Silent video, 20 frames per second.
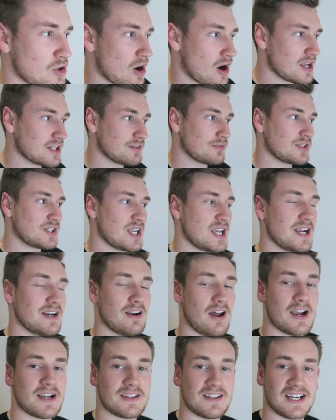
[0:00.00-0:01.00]
you guys have
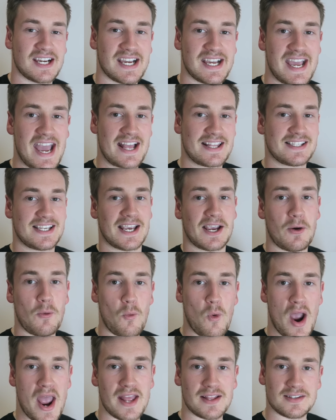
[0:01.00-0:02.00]
seen like the
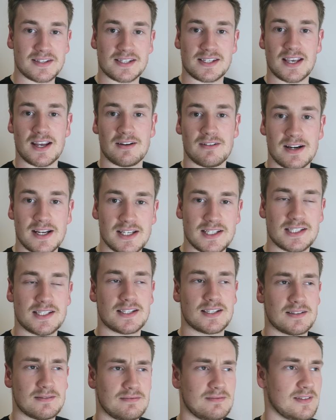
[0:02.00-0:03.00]
Getting Wet
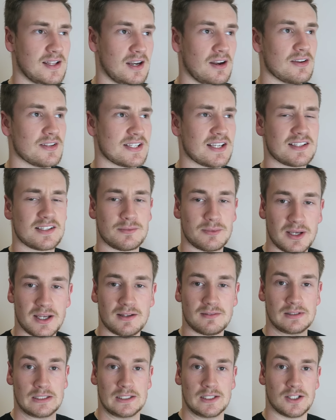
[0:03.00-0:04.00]
series, I know it sounds a
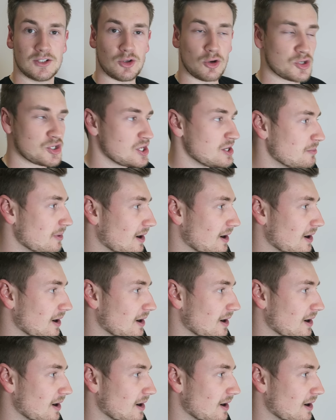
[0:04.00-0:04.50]
bit dodgy,